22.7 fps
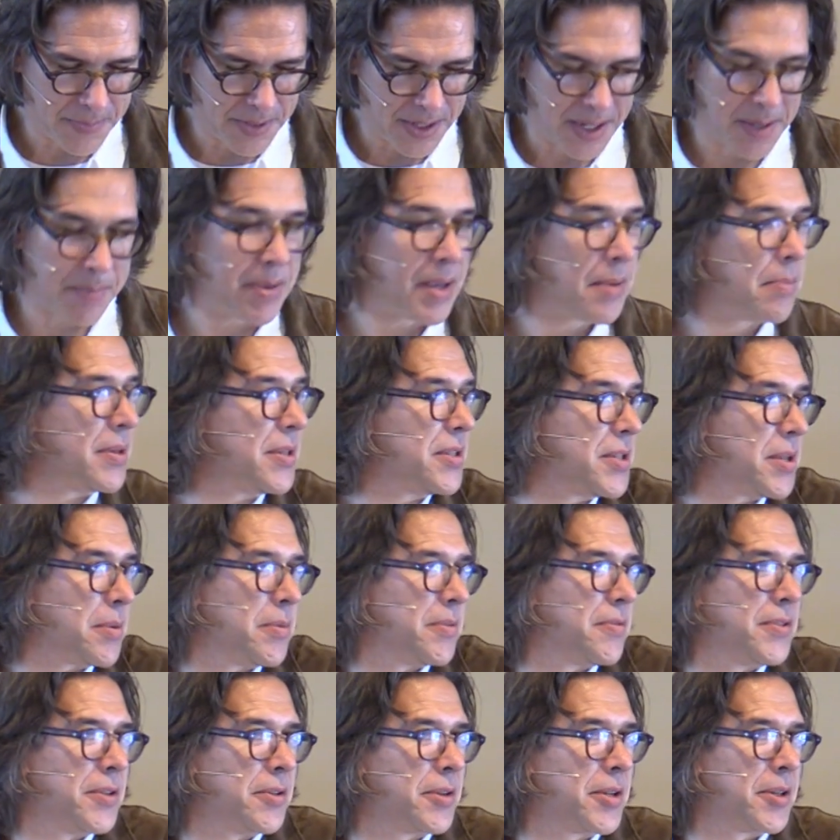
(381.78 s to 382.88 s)
And maybe some
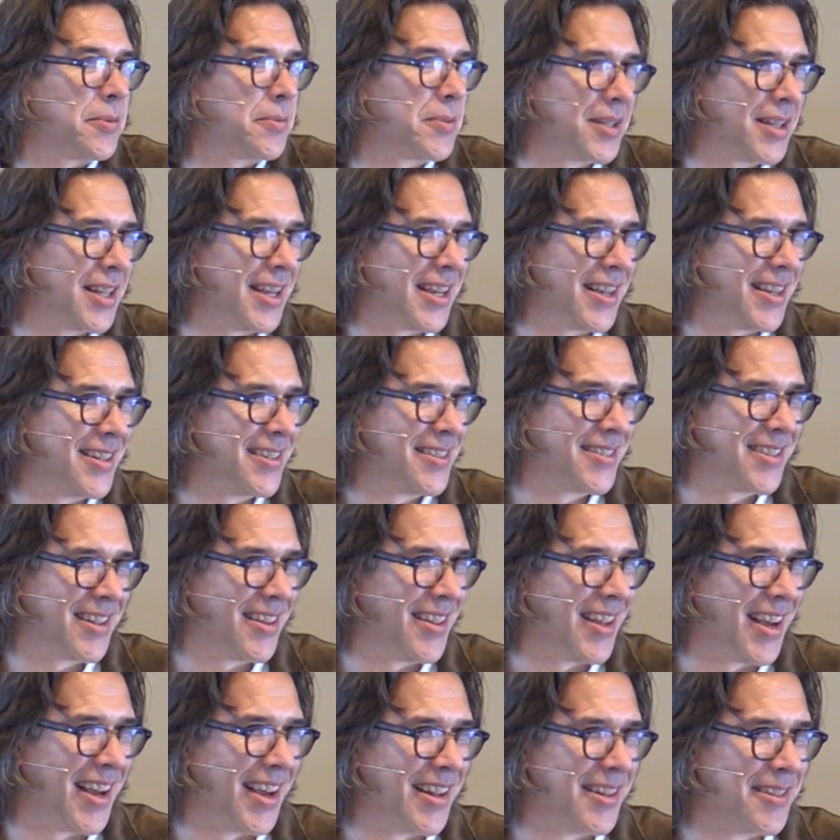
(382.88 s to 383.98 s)
of you can relate to
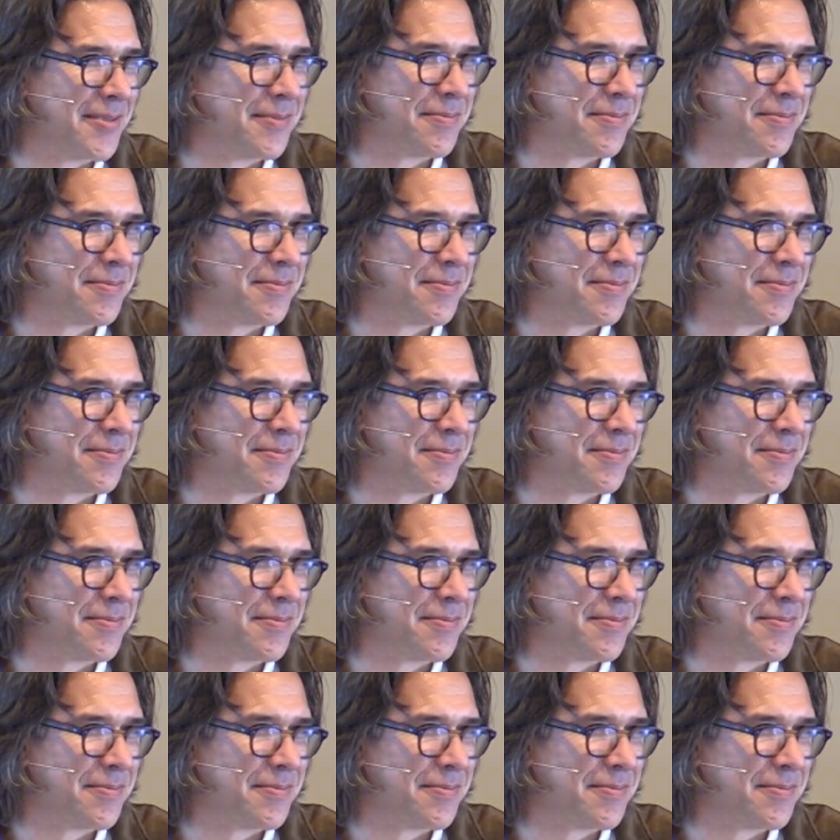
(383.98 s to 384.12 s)
that